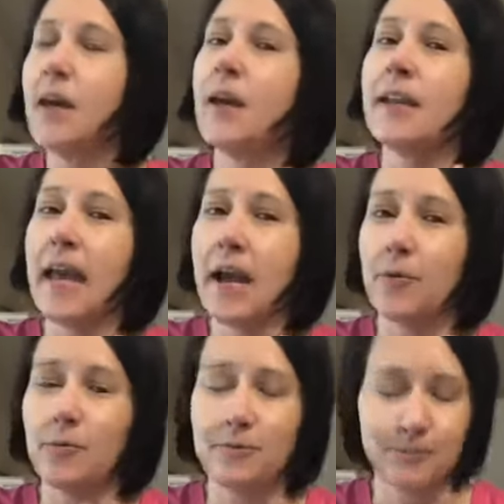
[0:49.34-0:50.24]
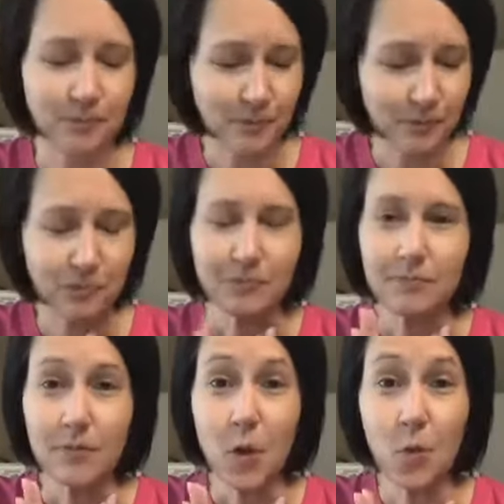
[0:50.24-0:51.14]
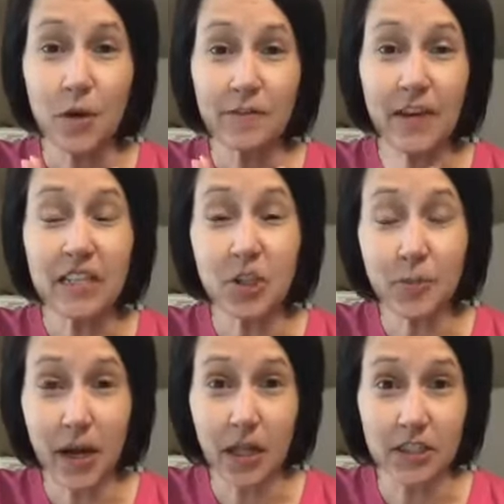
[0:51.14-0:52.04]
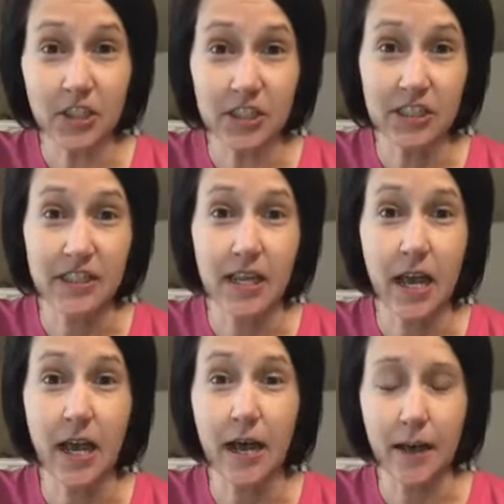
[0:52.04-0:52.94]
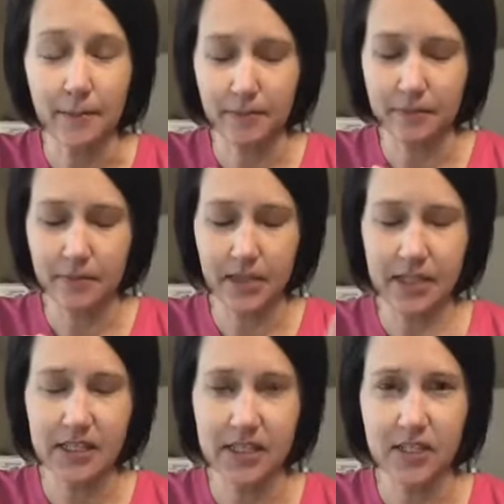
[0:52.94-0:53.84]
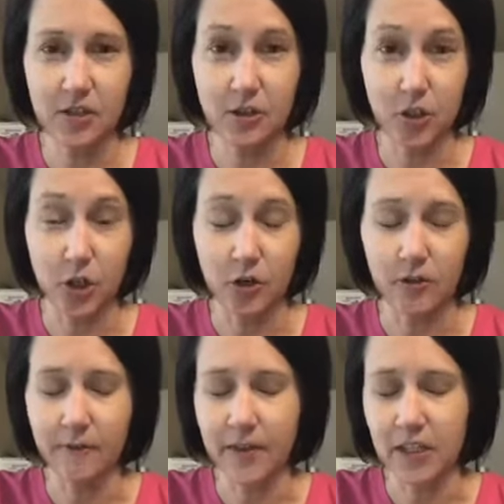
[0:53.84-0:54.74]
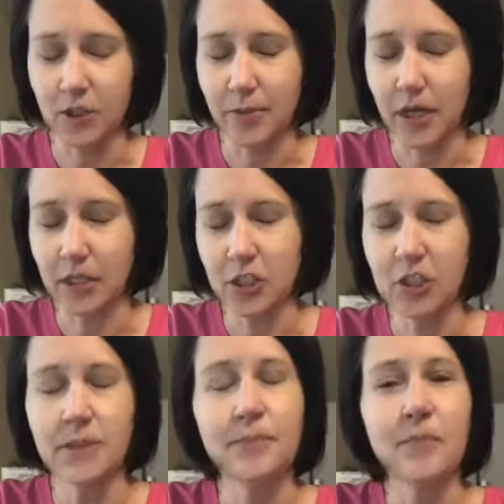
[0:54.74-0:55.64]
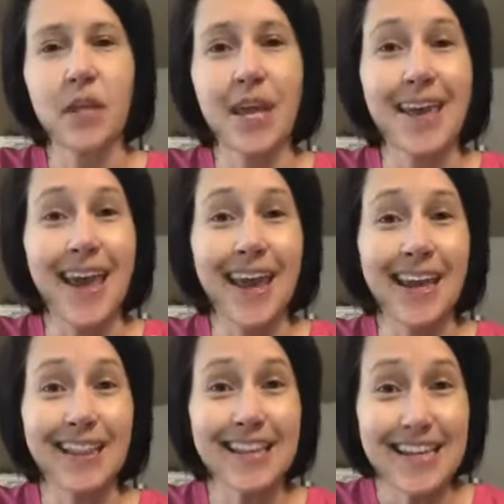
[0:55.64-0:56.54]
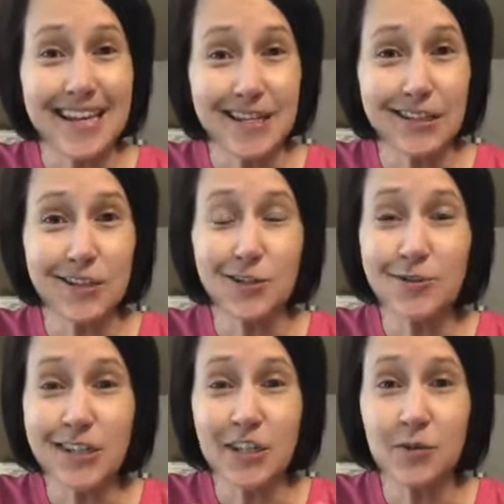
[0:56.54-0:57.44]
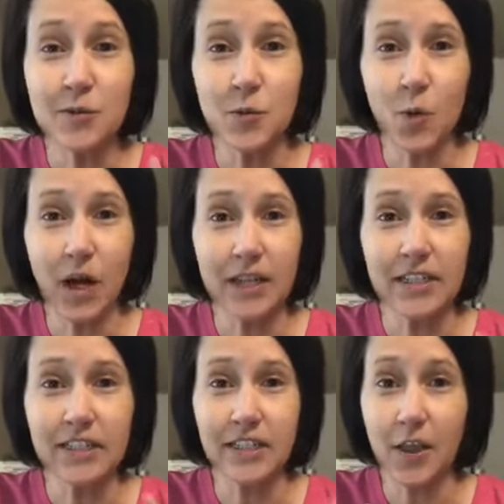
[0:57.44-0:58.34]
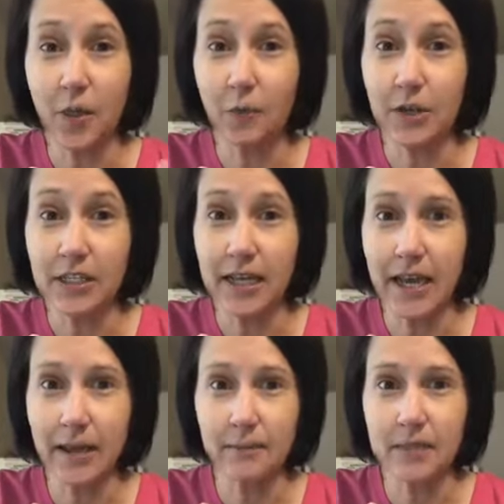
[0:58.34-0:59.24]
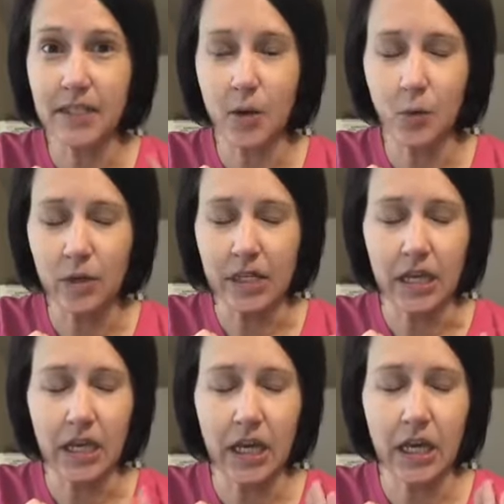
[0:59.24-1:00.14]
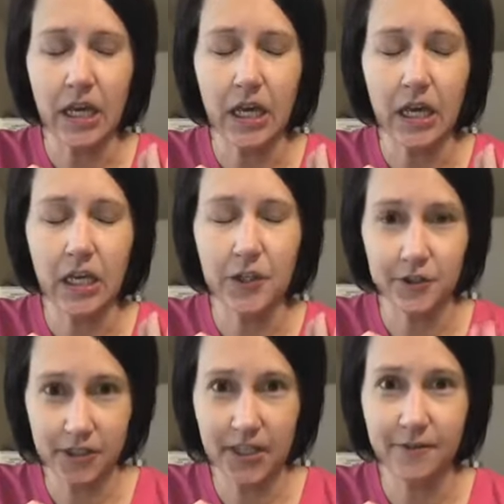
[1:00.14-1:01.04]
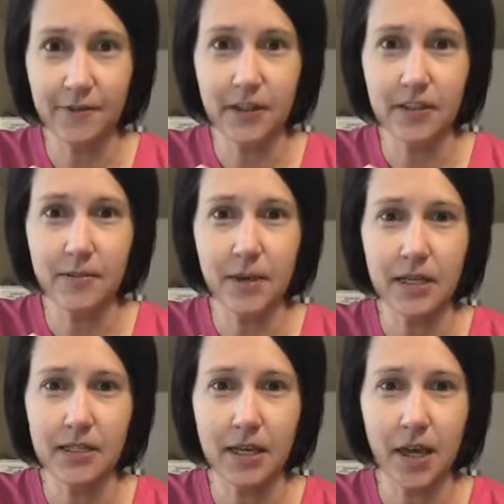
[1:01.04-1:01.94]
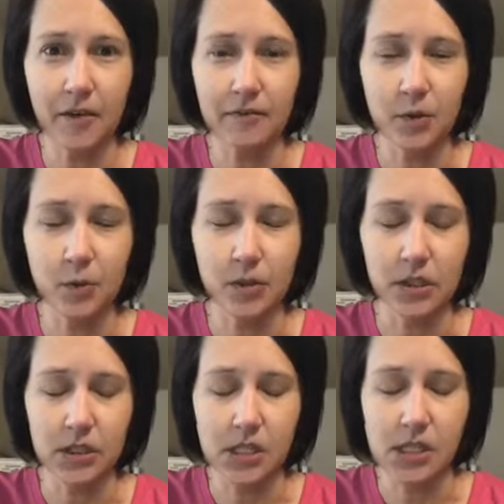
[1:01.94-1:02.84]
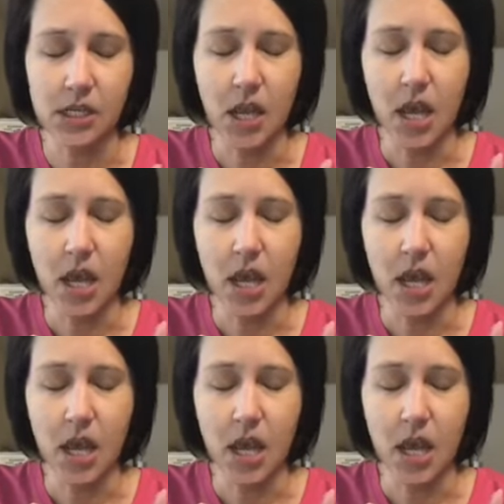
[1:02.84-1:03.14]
Now, with facial polishes, um, this is our charcoal facial polish. And these you can use one to three times a week. Your skin feels amazing afterwards.